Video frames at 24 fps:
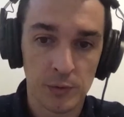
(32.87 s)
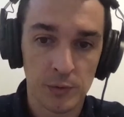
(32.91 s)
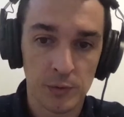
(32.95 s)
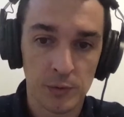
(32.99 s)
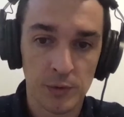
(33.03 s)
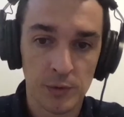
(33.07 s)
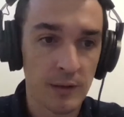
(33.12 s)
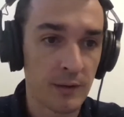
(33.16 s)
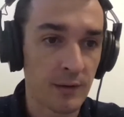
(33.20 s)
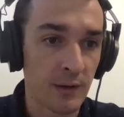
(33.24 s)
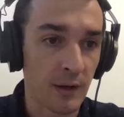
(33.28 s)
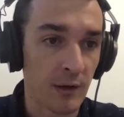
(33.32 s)

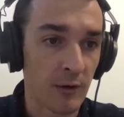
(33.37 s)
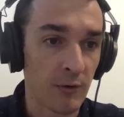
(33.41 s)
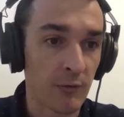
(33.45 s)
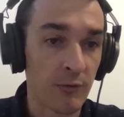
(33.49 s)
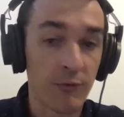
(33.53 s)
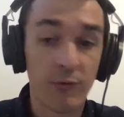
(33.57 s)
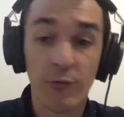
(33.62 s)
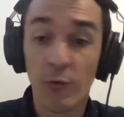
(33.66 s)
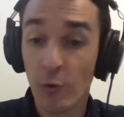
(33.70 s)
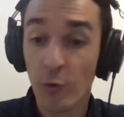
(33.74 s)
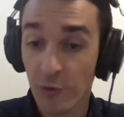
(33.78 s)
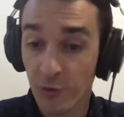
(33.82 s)
Today is
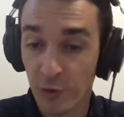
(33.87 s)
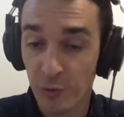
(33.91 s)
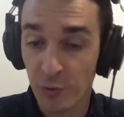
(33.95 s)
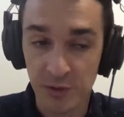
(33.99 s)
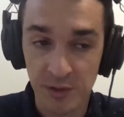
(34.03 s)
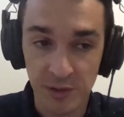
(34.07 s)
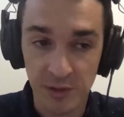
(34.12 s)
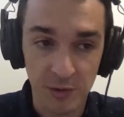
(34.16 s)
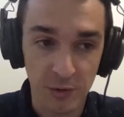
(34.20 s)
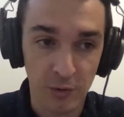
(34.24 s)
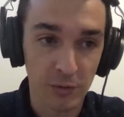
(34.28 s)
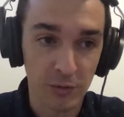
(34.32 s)
our first
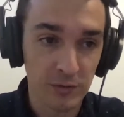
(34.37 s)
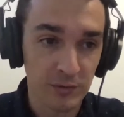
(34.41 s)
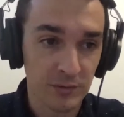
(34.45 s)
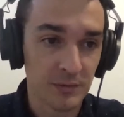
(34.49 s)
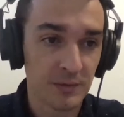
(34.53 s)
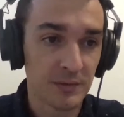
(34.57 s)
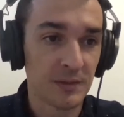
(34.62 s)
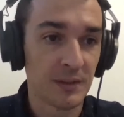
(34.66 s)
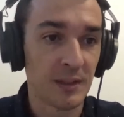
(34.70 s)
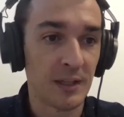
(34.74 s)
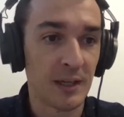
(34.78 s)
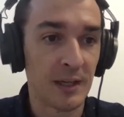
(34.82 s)
community call,
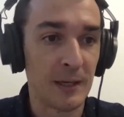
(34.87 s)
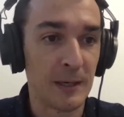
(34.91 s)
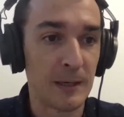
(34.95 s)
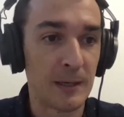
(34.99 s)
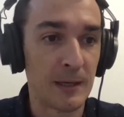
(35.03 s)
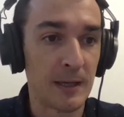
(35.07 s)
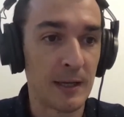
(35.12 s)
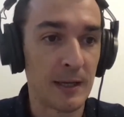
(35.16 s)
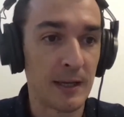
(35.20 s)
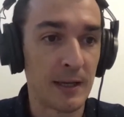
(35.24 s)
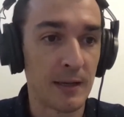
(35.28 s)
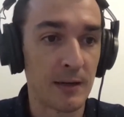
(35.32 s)

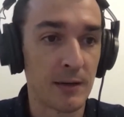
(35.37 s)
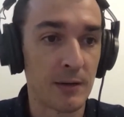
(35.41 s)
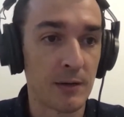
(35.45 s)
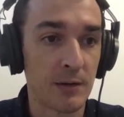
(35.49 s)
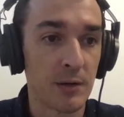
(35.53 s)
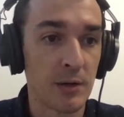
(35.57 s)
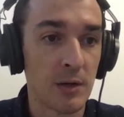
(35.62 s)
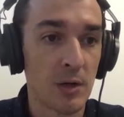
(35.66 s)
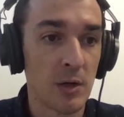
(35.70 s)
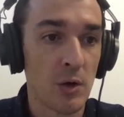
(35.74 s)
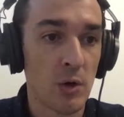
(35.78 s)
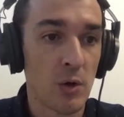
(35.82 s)
uh, and